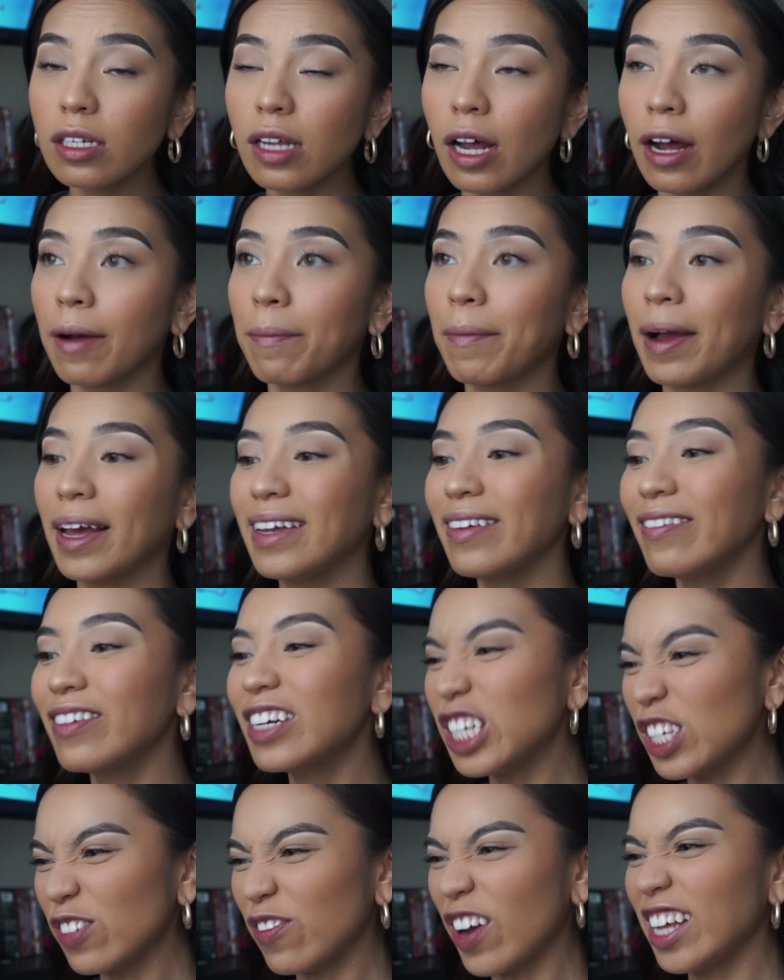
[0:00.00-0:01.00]
I
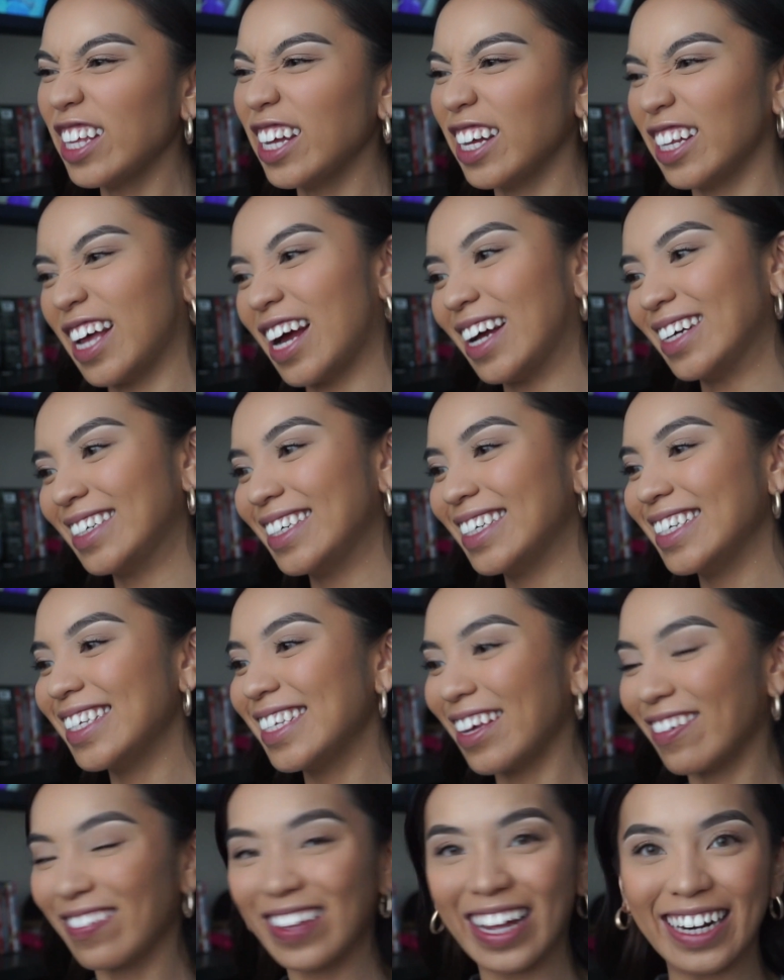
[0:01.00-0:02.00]
just find that lashes
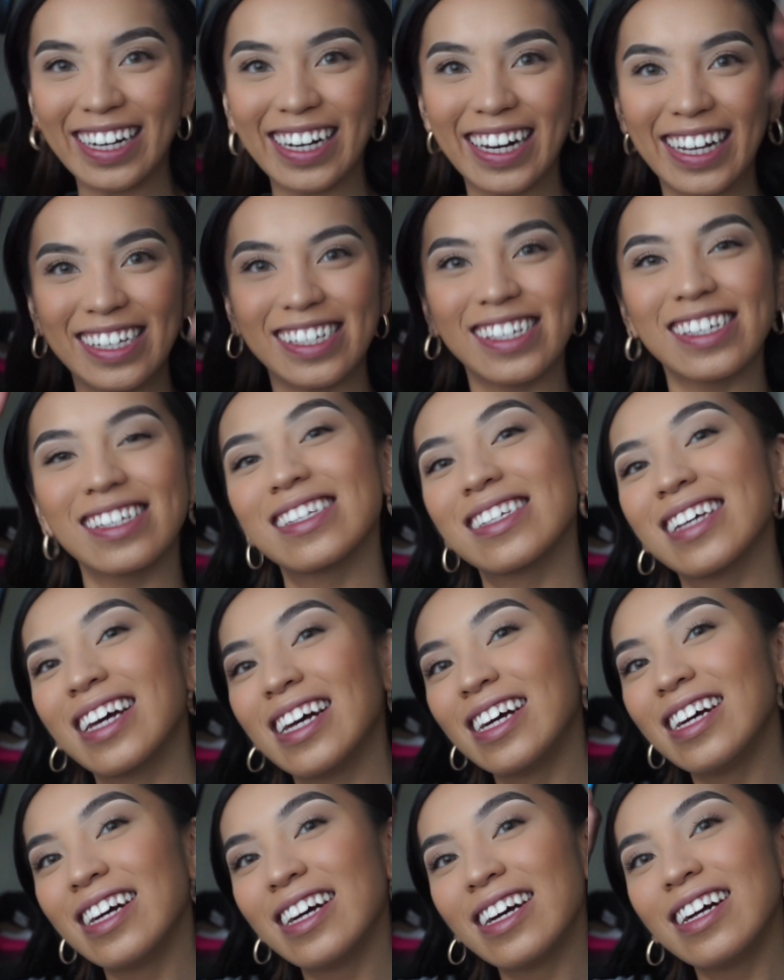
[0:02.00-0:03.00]
give that nice
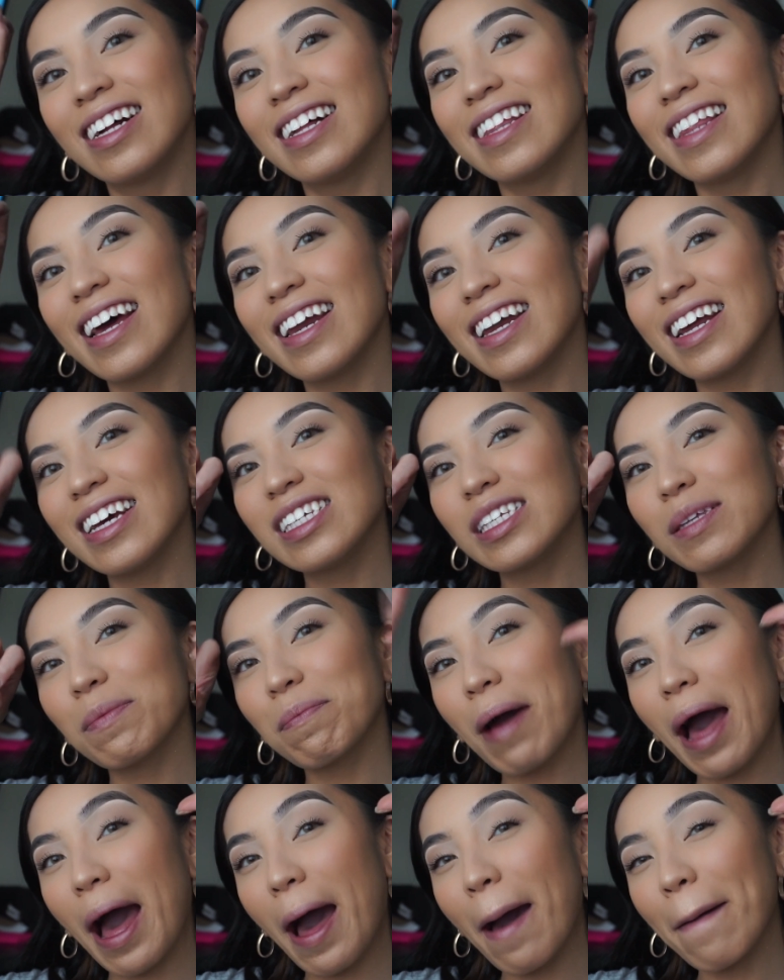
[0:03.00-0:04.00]

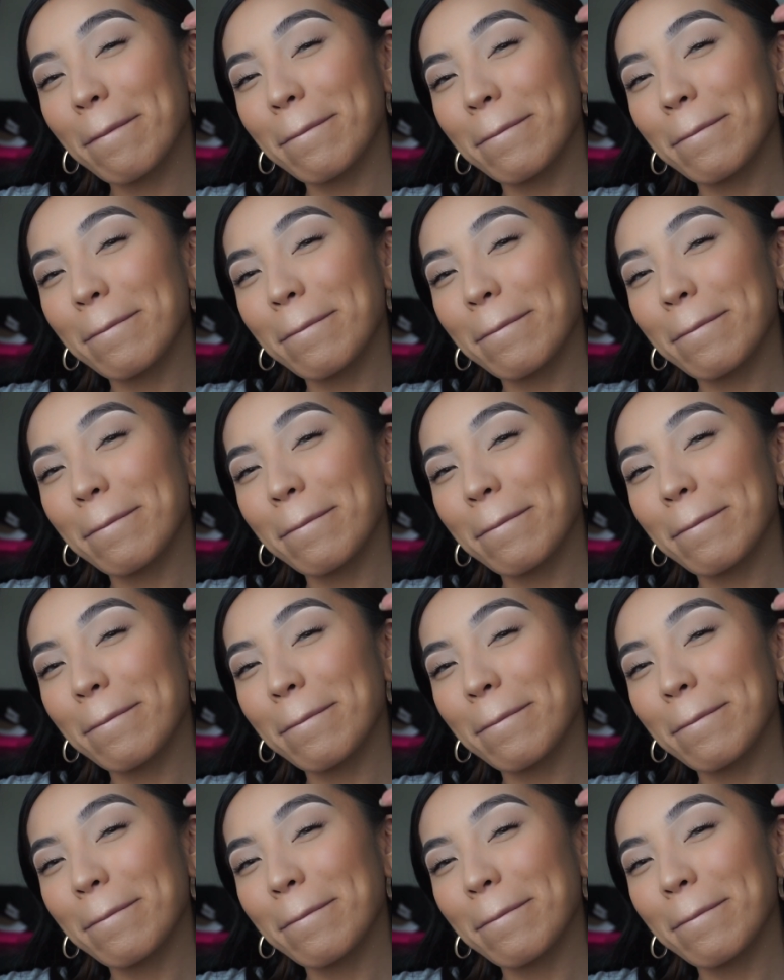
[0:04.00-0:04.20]
pop